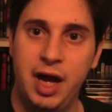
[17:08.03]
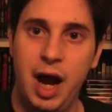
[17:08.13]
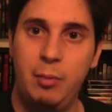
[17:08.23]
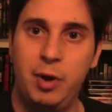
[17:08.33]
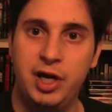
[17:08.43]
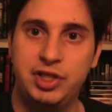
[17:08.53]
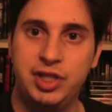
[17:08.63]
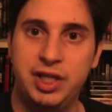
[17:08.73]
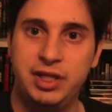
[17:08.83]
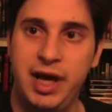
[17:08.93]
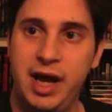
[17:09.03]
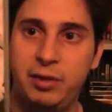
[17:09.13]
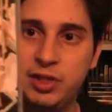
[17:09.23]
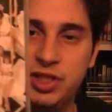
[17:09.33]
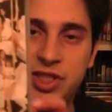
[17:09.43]
I'm watching it
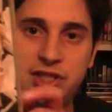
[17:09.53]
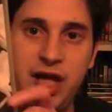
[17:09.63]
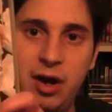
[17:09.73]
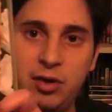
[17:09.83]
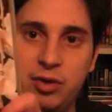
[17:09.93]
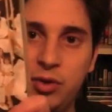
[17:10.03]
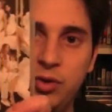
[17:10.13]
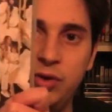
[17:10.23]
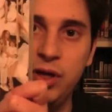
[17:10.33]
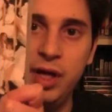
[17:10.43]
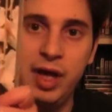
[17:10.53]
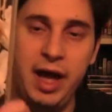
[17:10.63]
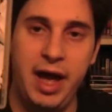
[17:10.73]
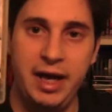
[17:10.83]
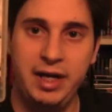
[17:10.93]
now. It's hysterical.
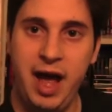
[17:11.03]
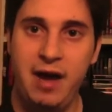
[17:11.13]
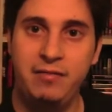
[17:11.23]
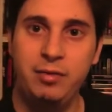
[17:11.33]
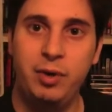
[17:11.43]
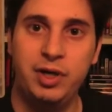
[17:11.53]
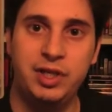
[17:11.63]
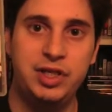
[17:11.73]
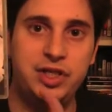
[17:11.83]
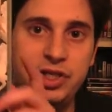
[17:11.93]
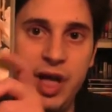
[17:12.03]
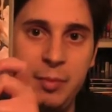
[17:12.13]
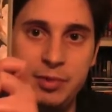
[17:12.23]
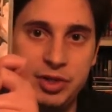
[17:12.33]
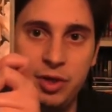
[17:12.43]
And every one of these
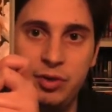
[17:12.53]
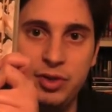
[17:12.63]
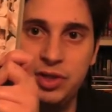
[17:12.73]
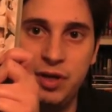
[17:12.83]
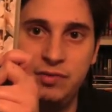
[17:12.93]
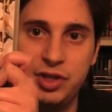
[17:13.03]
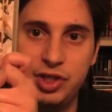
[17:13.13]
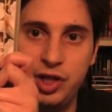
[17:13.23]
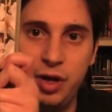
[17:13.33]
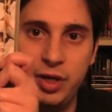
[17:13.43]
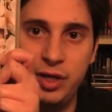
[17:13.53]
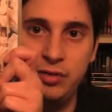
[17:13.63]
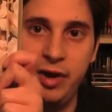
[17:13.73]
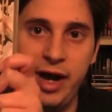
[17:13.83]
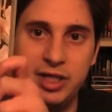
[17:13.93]
episodes of the show
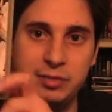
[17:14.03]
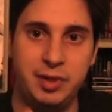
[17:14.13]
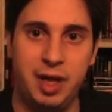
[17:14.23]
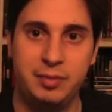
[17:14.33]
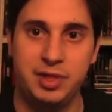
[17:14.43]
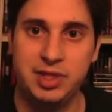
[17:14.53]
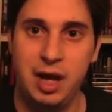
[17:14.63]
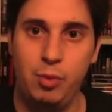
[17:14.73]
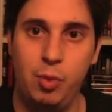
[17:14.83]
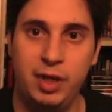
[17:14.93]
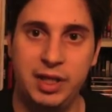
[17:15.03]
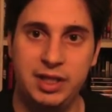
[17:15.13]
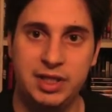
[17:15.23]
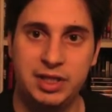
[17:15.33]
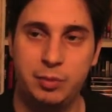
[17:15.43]
cracks me up. There's not one
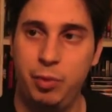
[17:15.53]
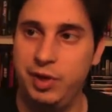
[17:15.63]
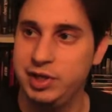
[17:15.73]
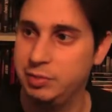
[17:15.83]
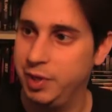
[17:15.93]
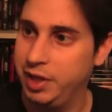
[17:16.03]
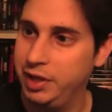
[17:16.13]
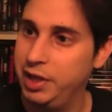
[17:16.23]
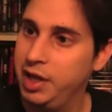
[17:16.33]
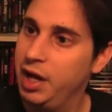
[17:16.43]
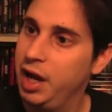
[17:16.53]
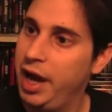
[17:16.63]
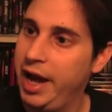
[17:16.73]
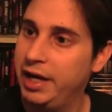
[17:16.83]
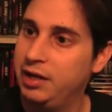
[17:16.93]
that disappoints me.
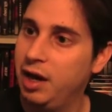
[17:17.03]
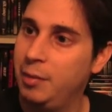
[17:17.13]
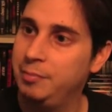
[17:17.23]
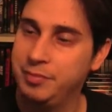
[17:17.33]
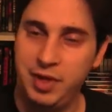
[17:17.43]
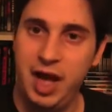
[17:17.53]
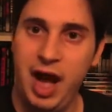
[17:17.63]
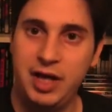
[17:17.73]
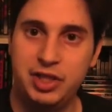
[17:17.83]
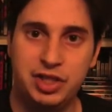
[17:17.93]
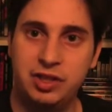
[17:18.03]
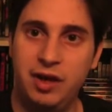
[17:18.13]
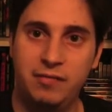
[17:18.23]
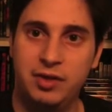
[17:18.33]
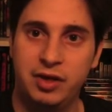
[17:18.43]
And I just
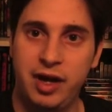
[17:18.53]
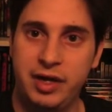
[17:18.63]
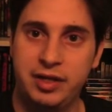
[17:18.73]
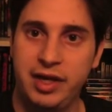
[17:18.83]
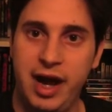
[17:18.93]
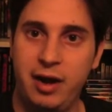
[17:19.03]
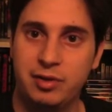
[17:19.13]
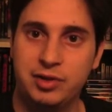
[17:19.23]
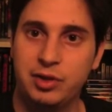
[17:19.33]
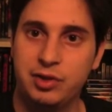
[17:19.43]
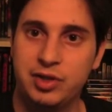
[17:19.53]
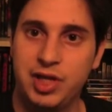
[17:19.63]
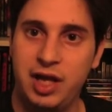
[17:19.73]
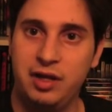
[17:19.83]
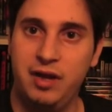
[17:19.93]
love the characters.
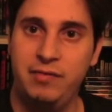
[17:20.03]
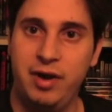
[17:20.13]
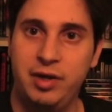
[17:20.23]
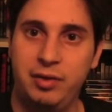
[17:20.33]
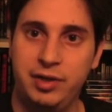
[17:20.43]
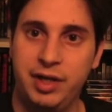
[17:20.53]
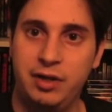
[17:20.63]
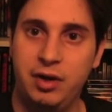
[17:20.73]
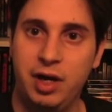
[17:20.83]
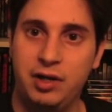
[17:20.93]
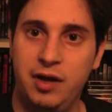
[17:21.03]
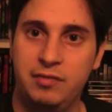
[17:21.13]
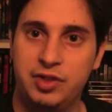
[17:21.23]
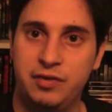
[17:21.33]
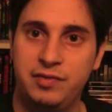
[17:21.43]
I love Ed O'Neill. I
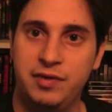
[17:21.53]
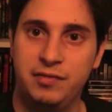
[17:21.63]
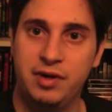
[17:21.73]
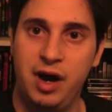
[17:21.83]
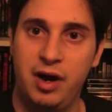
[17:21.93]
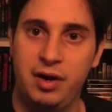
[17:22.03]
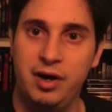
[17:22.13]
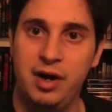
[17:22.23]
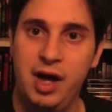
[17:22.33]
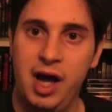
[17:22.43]
love Sofia Vergara.